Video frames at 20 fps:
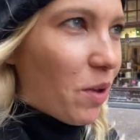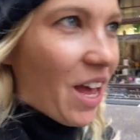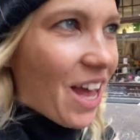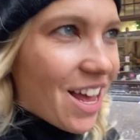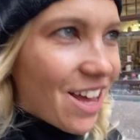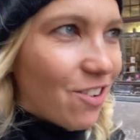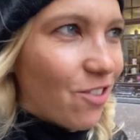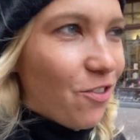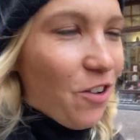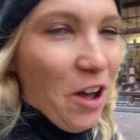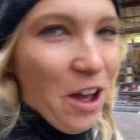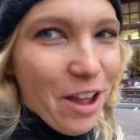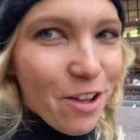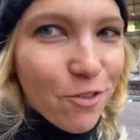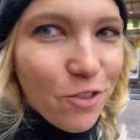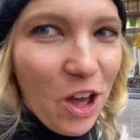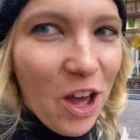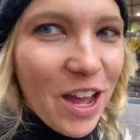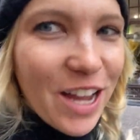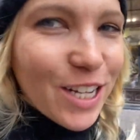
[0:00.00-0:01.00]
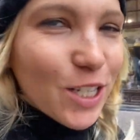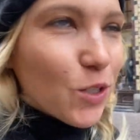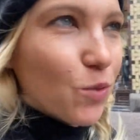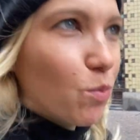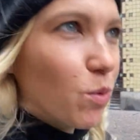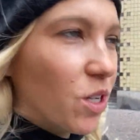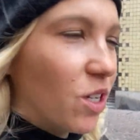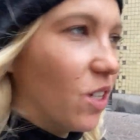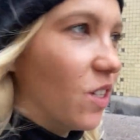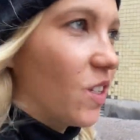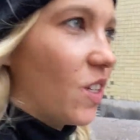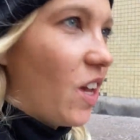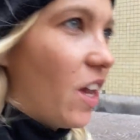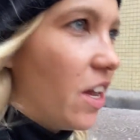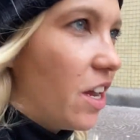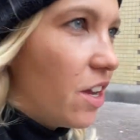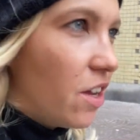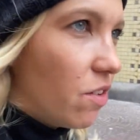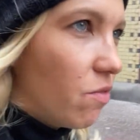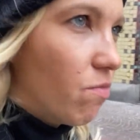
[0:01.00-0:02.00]
at Five Guys because
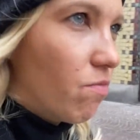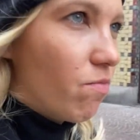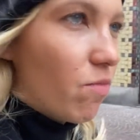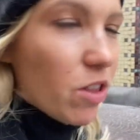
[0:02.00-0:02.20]
I,